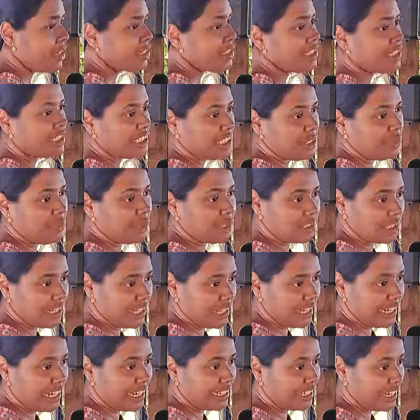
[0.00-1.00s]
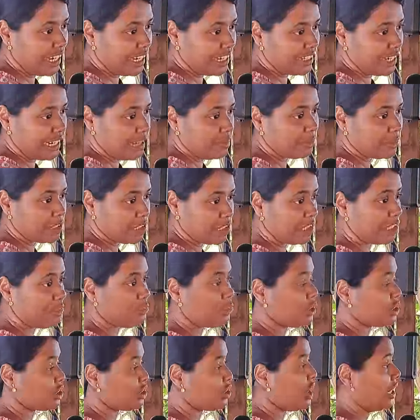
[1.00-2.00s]
My sister was there at that time. She
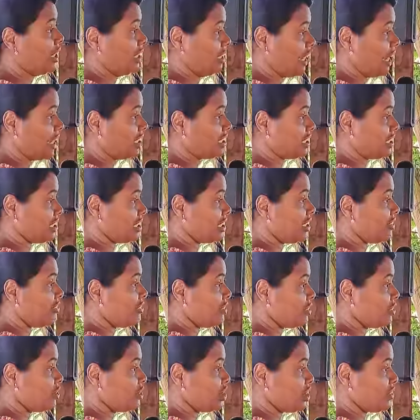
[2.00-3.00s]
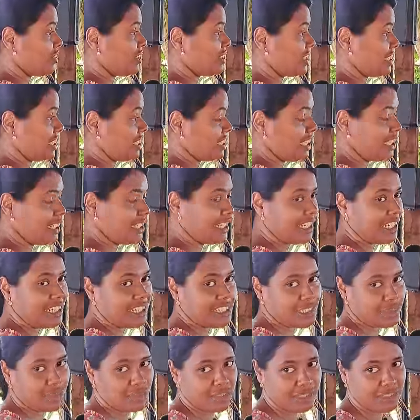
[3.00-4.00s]
was not touched. Even though she was sitting there,
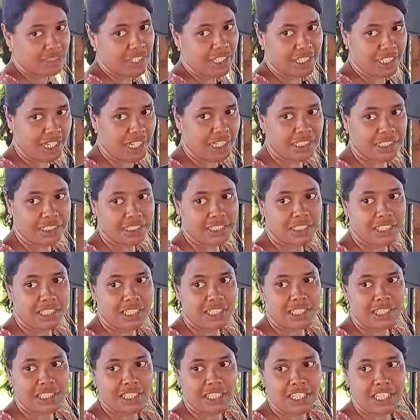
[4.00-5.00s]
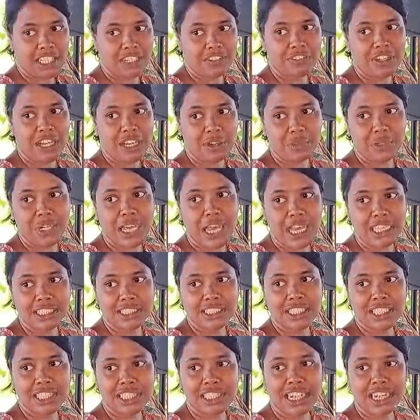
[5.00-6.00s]
she was not touched. If I would
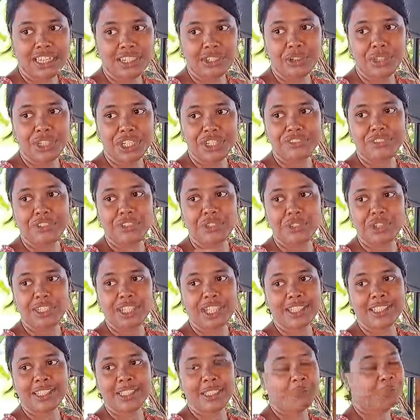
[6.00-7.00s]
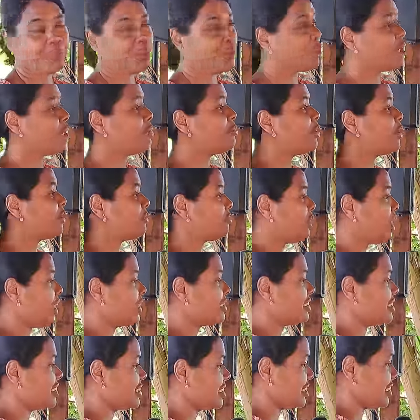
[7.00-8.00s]
ask her, I don't even know that he spoke about
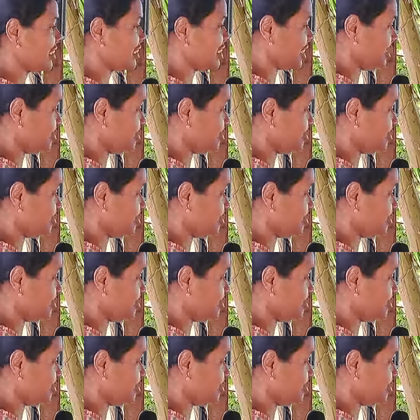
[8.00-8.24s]
Mark 16,